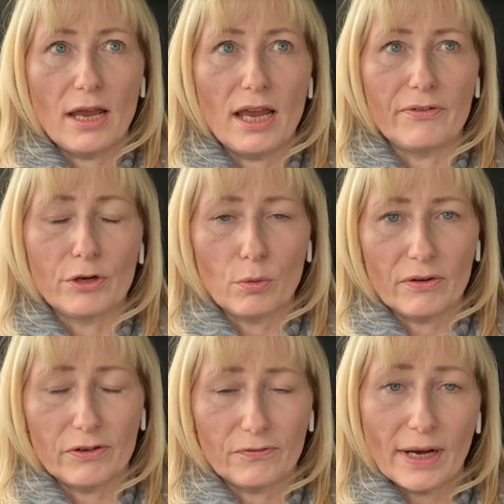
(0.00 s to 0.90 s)
If
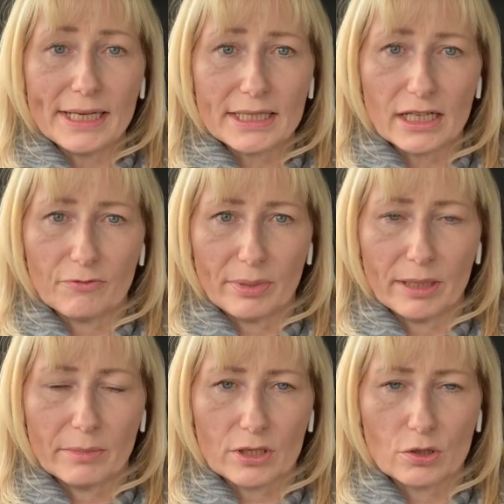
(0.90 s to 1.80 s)
you find yourself
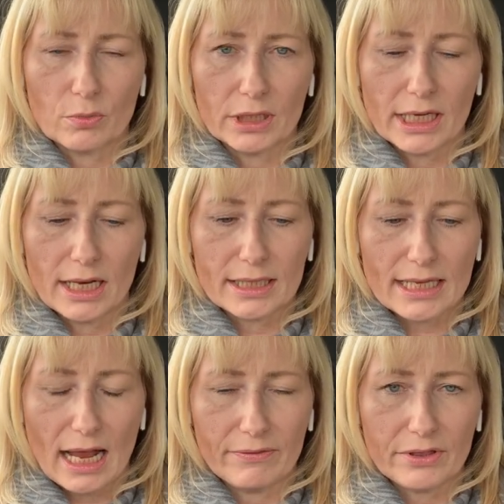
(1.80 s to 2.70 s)
blaming somebody else,
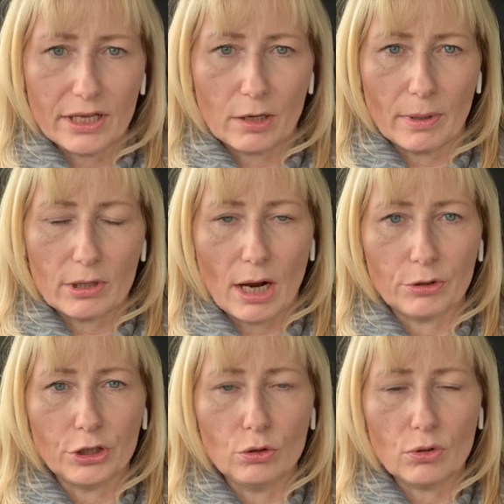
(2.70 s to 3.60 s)
have a think about how
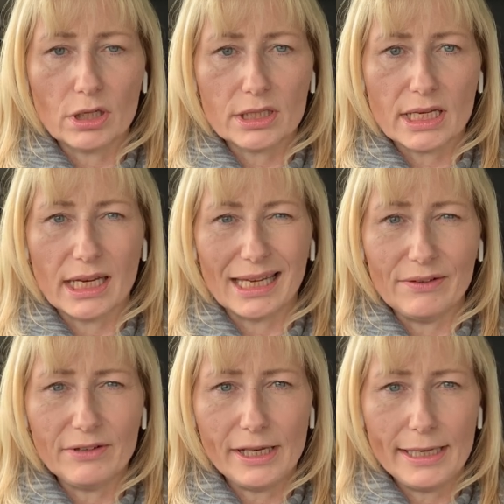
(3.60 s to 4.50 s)
you can take
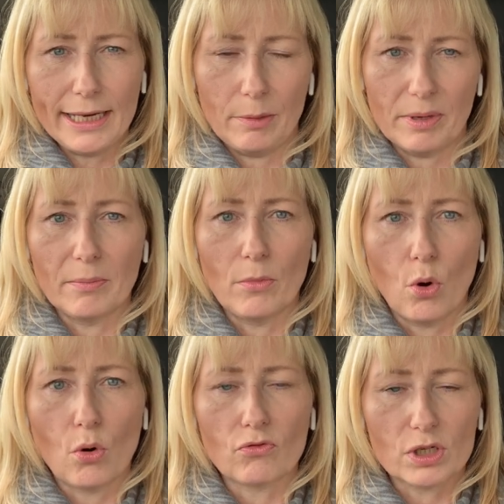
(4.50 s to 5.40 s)
even a little bit
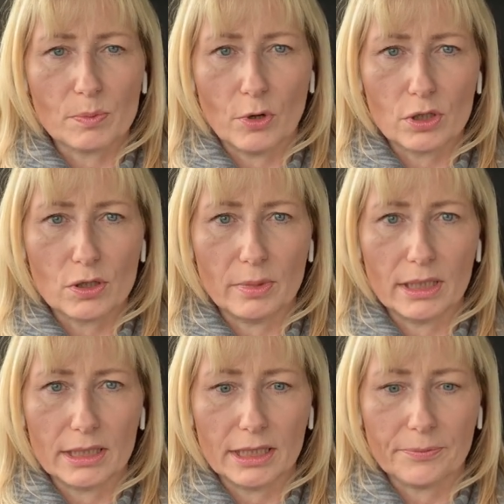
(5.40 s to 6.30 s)
more
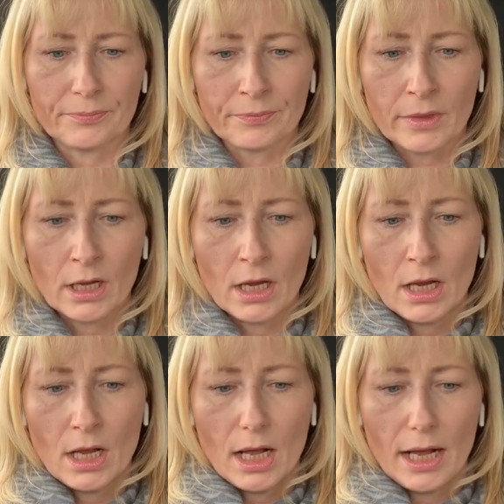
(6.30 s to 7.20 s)
responsibility.
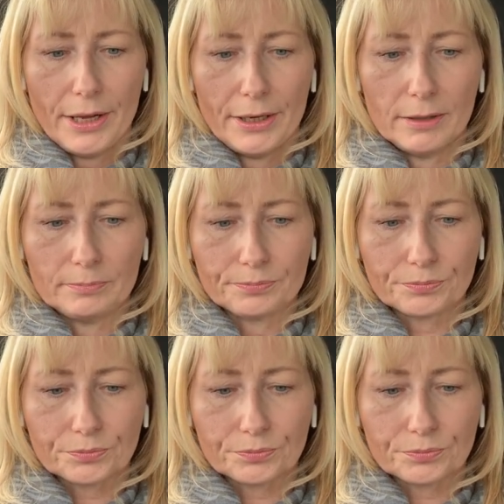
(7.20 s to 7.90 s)
So